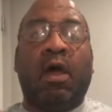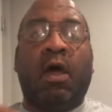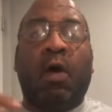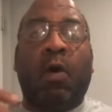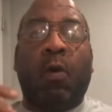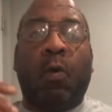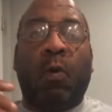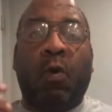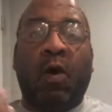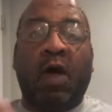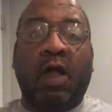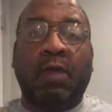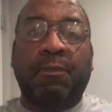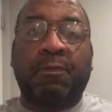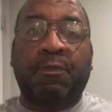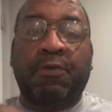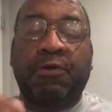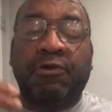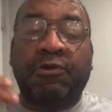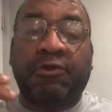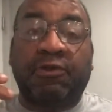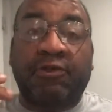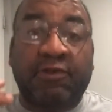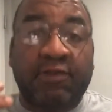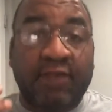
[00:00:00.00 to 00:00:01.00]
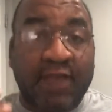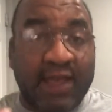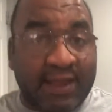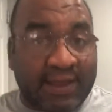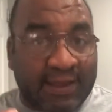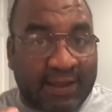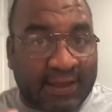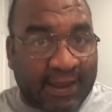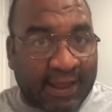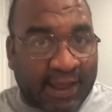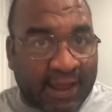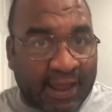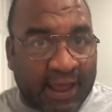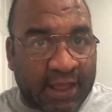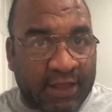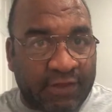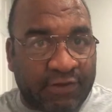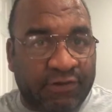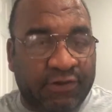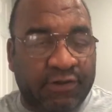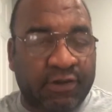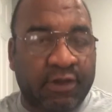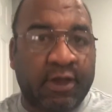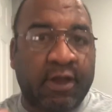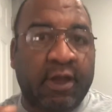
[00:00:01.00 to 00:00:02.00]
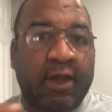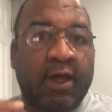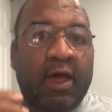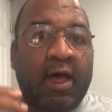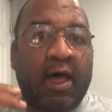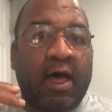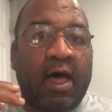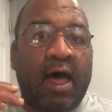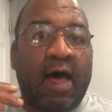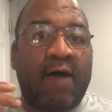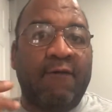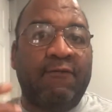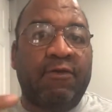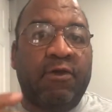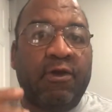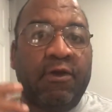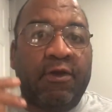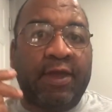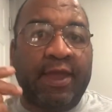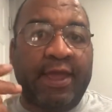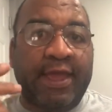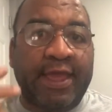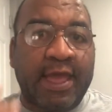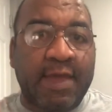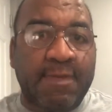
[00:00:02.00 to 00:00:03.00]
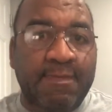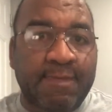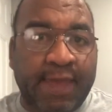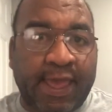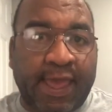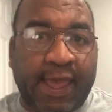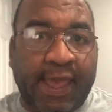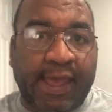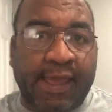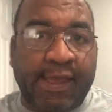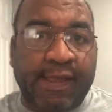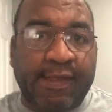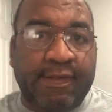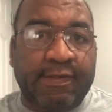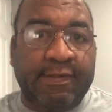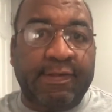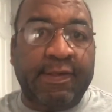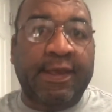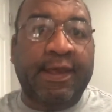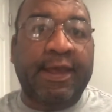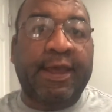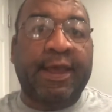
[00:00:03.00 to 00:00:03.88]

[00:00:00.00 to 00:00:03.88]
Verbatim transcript: what percentage of your MAs